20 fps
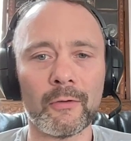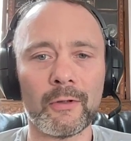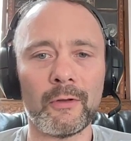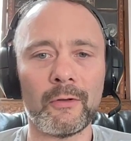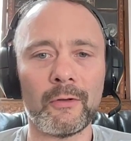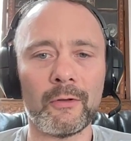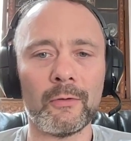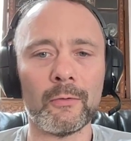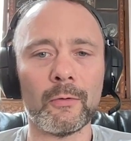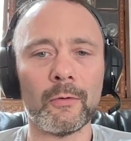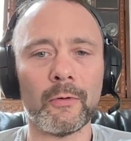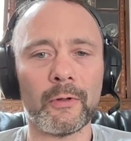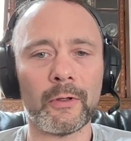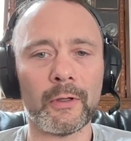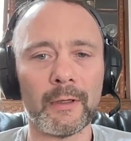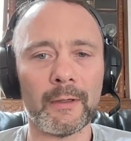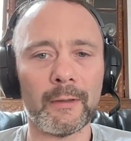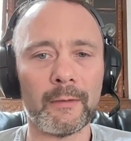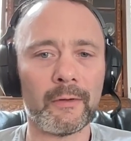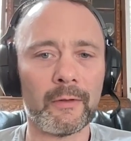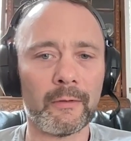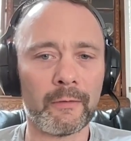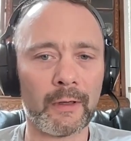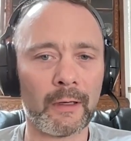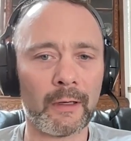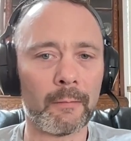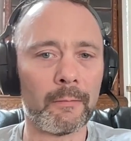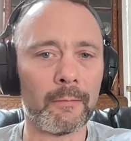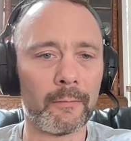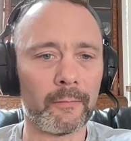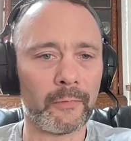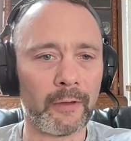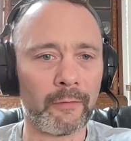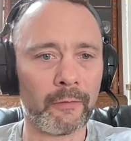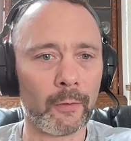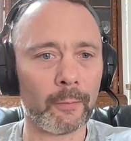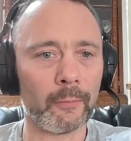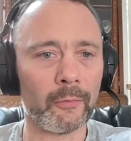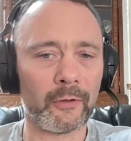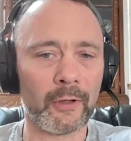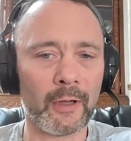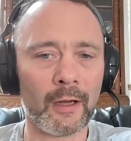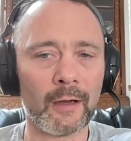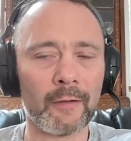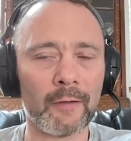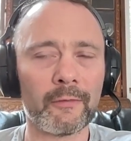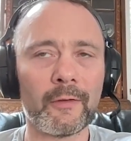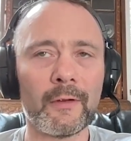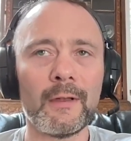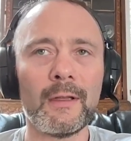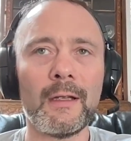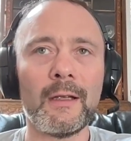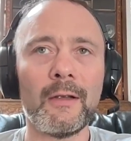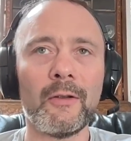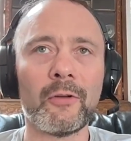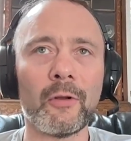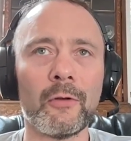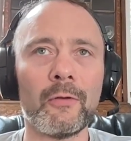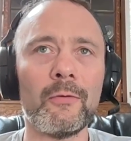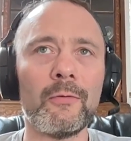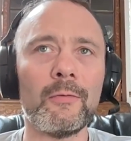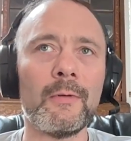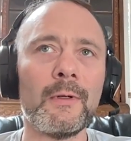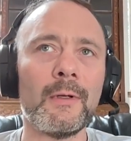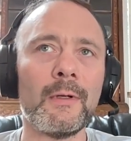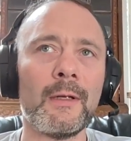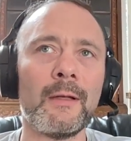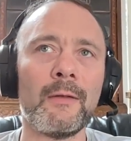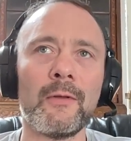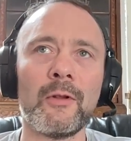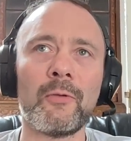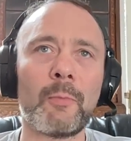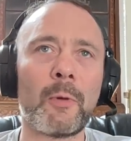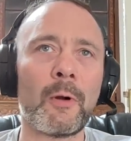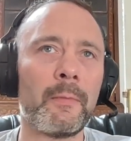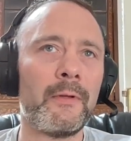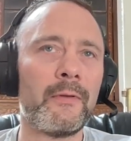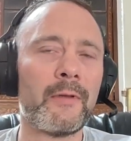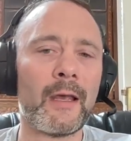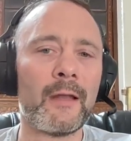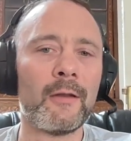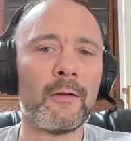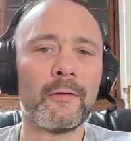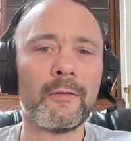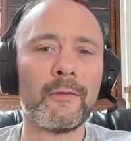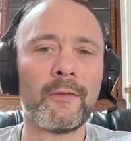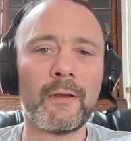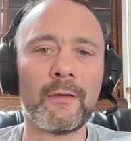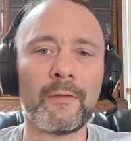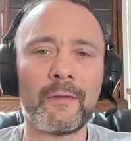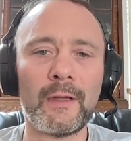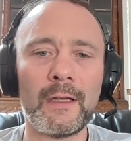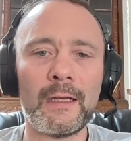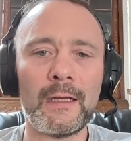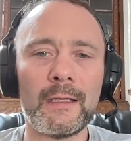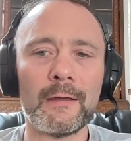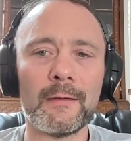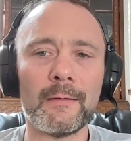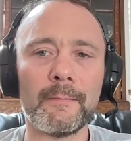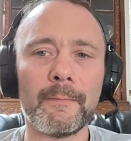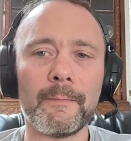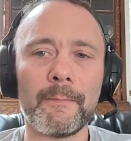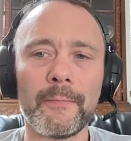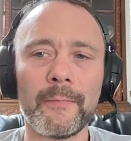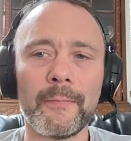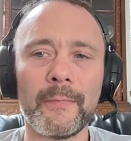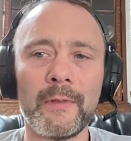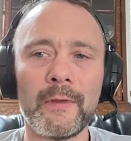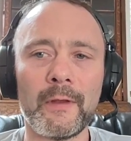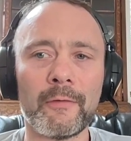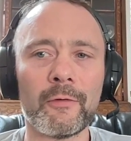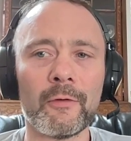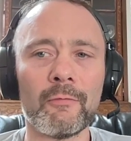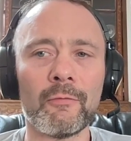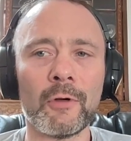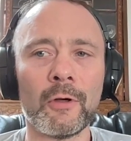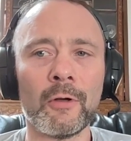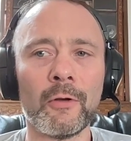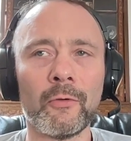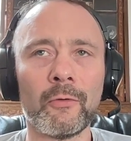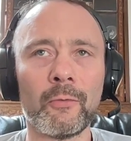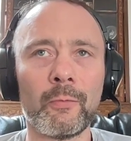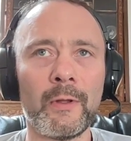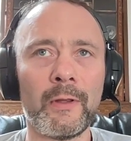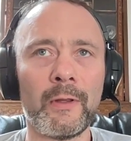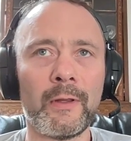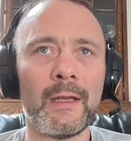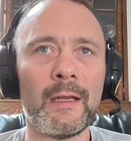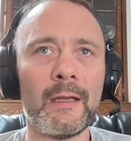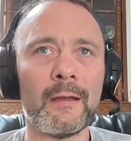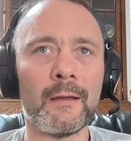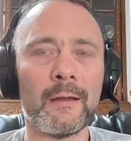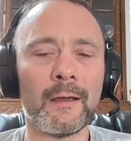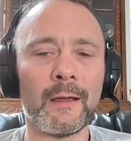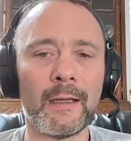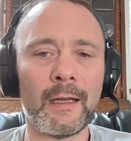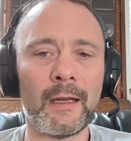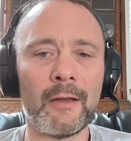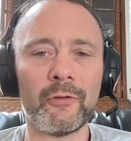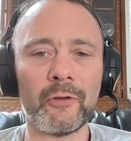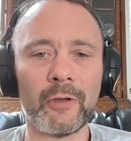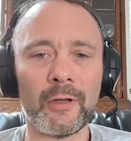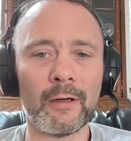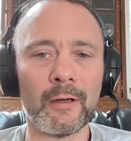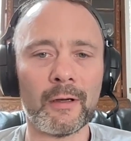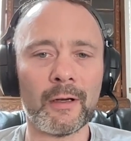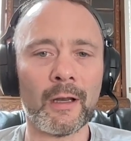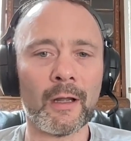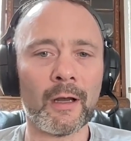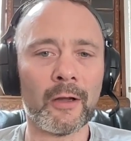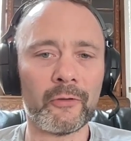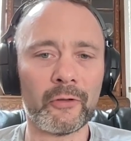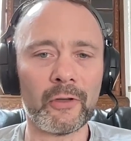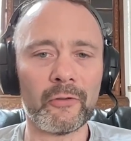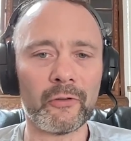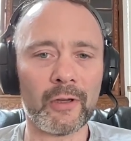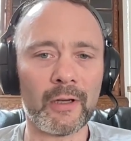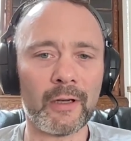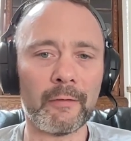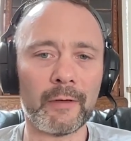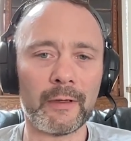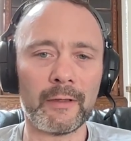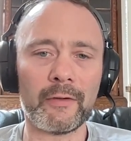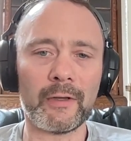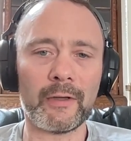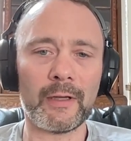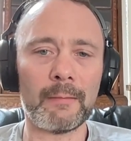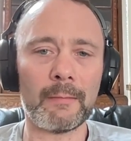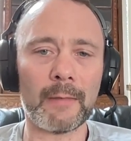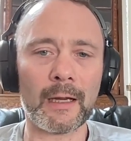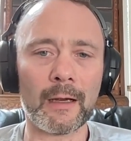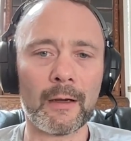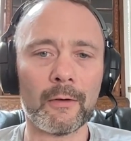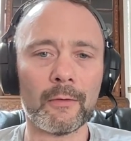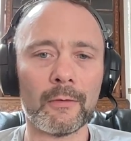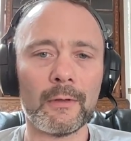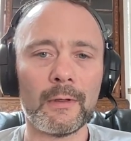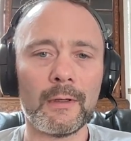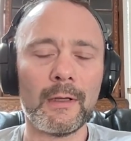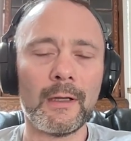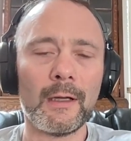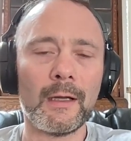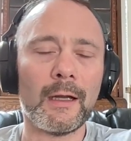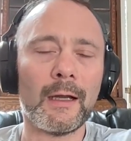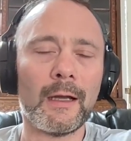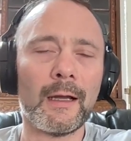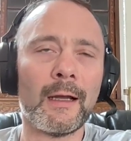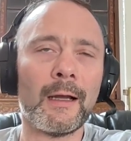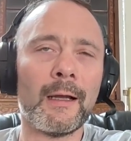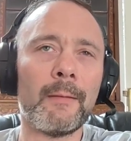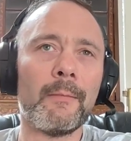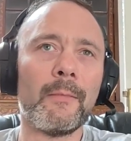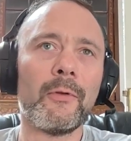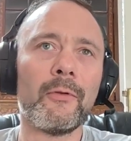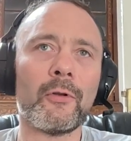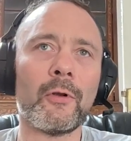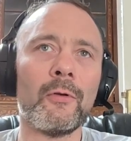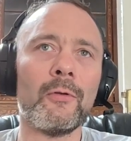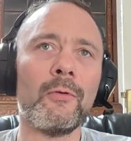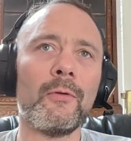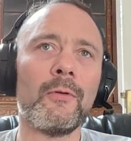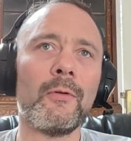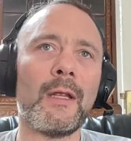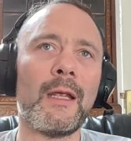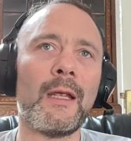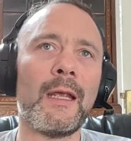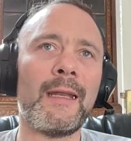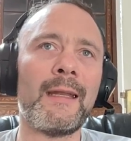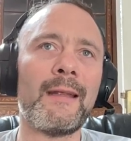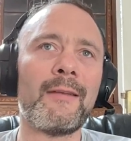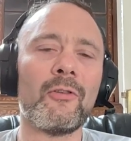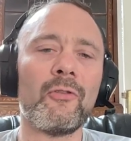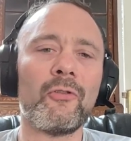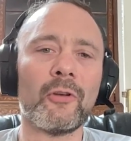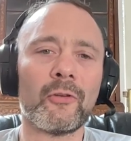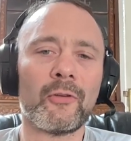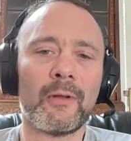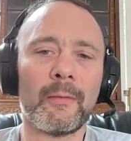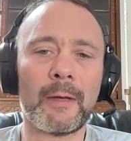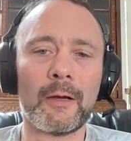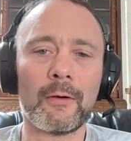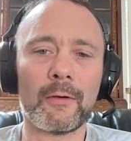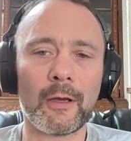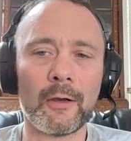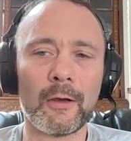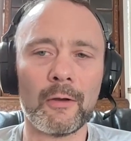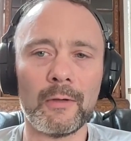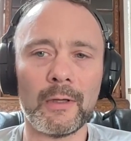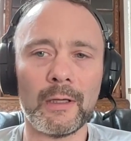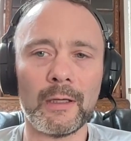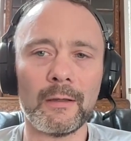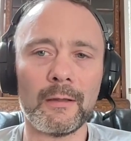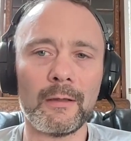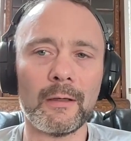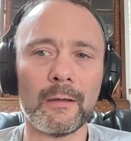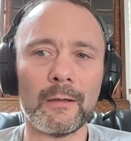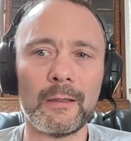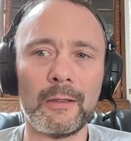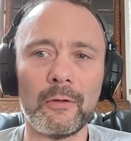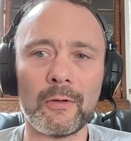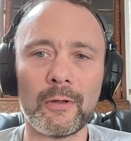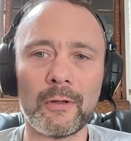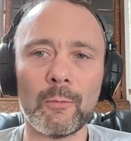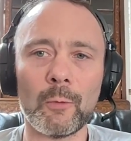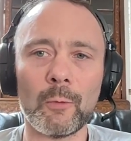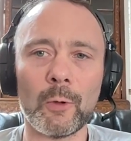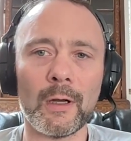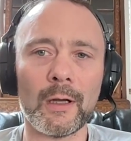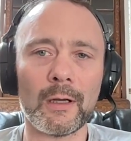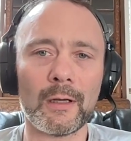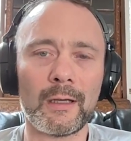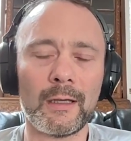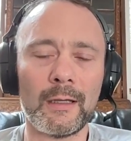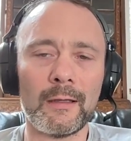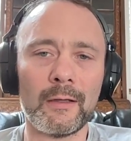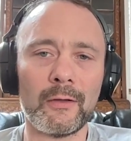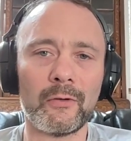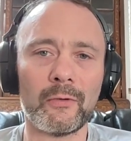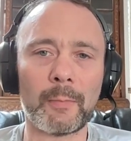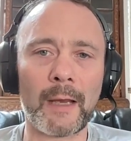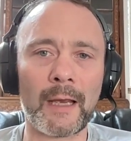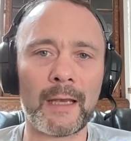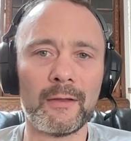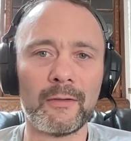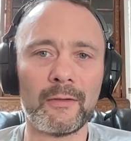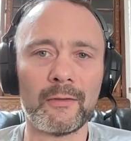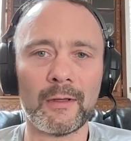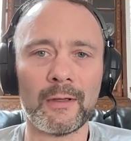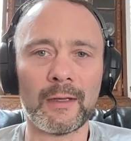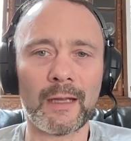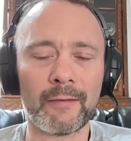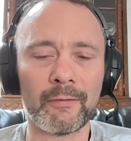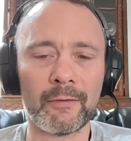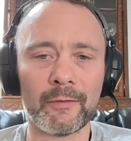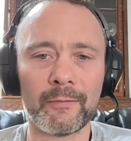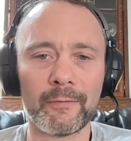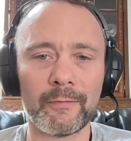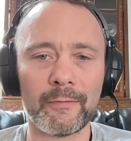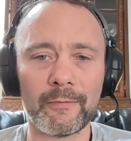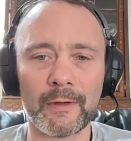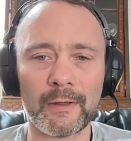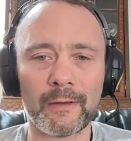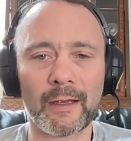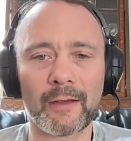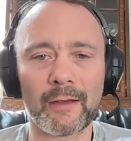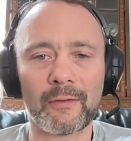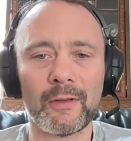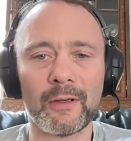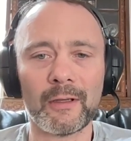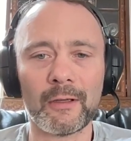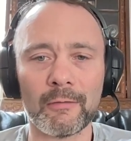that do all the develop stuff. So there's probably 10 or 15 different roles within a large engineering team now. So it isn't just about coding. You know, you can work in this space and have a fantastic